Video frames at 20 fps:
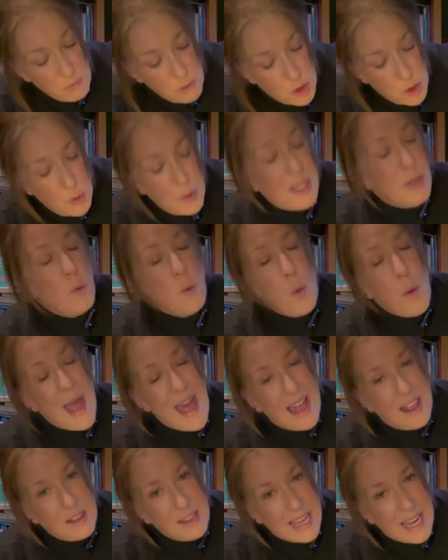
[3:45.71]
doing
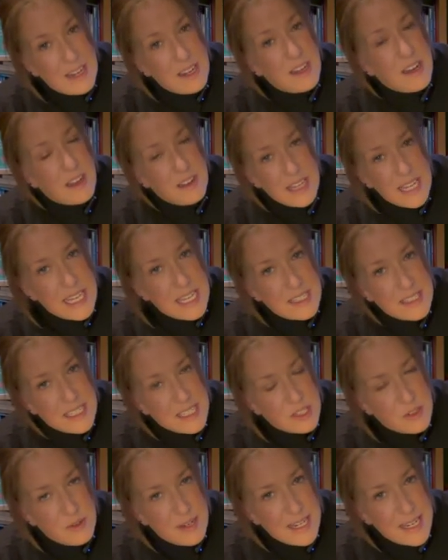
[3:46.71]
well in an
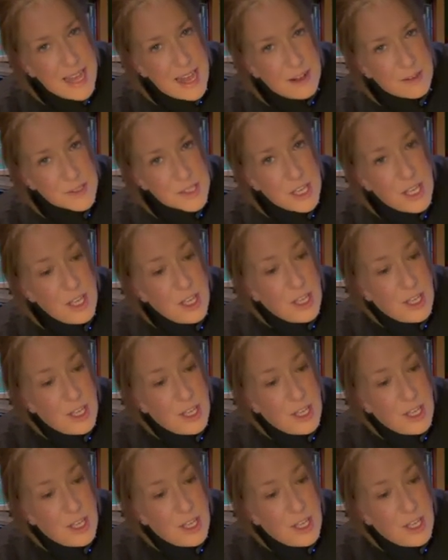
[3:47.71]
unheated greenhouse,